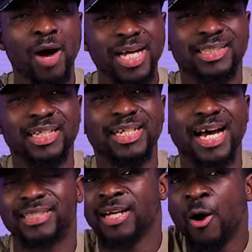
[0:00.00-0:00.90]
Why is it
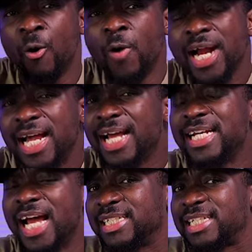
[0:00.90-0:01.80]
that when a
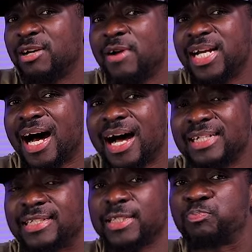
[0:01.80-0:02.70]
Nigerian
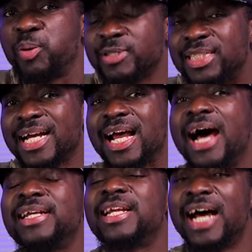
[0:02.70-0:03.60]
artist puts a
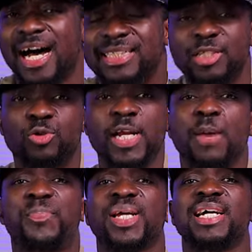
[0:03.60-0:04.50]
Ghanaian artist on a
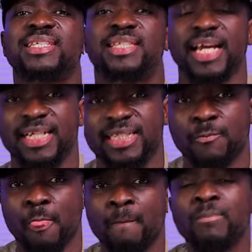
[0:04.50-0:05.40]
bigger stage,
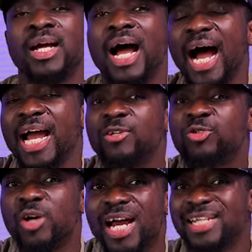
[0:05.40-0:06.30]
I
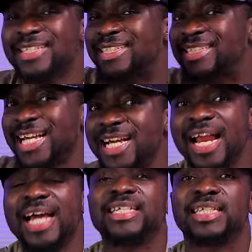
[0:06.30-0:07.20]
rarely see
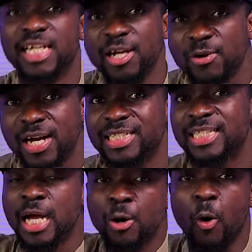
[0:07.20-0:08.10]

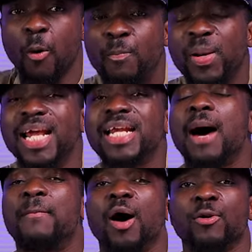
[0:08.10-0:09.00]
Nigerians complain
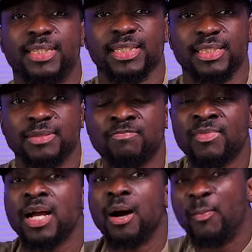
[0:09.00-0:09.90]
about it.
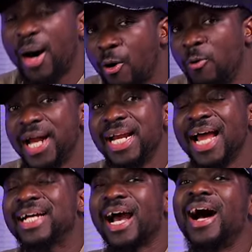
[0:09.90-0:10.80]
But when
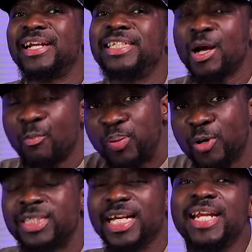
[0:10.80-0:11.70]
a Ghanaian
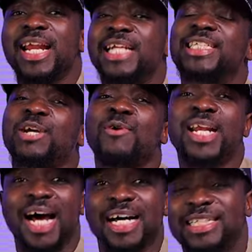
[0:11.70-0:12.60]
puts a
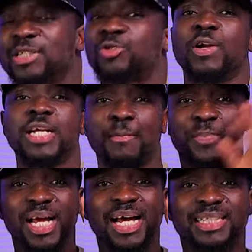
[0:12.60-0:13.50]
Nigerian artist on a
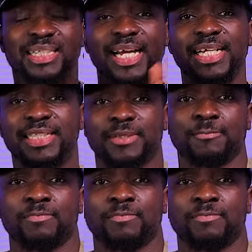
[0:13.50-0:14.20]
bigger stage,